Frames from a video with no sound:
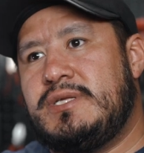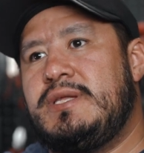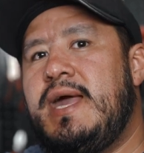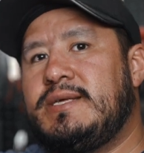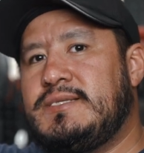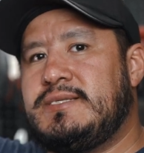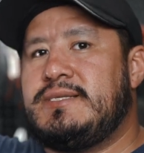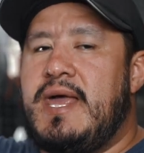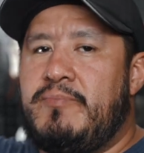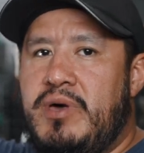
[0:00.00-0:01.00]
The next
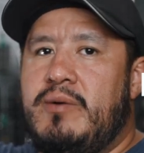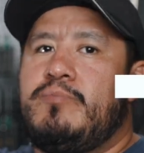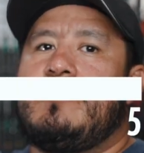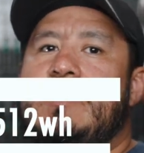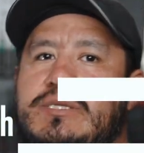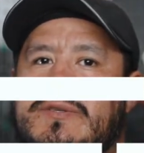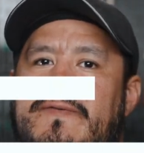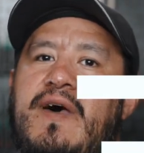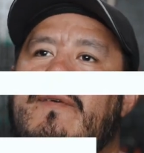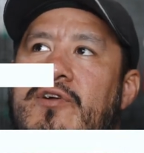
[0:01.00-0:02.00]
step up is
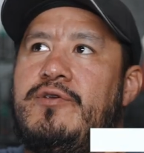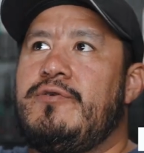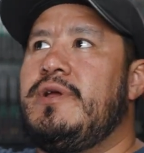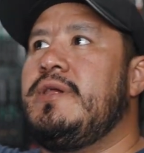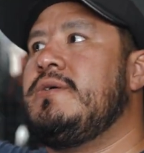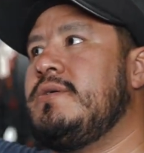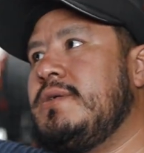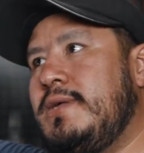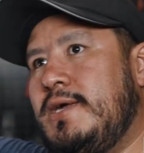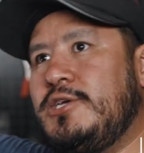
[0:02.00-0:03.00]

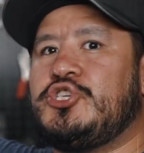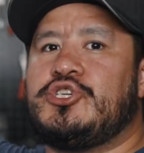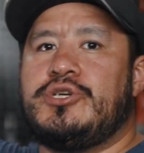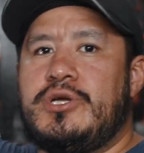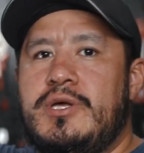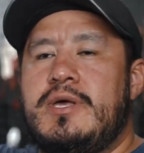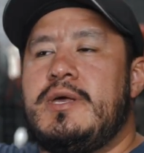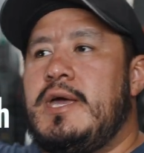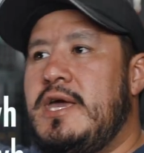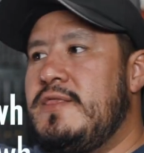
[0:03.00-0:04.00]
500-ish,
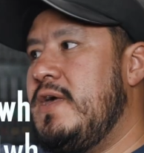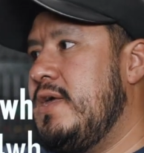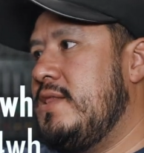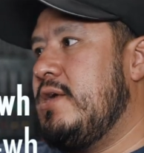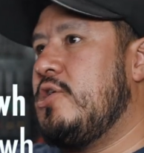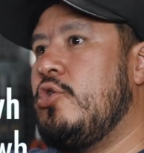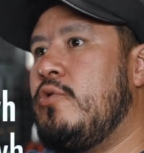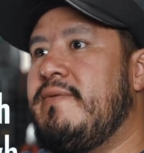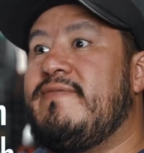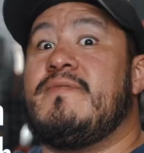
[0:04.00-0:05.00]
and then they
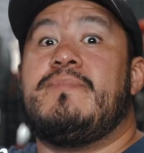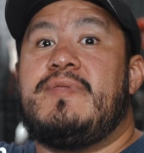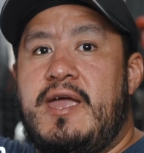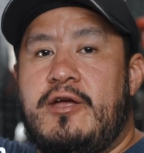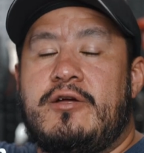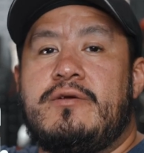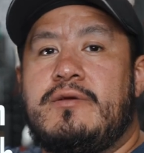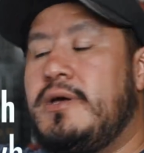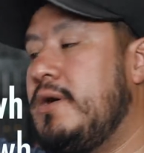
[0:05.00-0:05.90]
go up from there.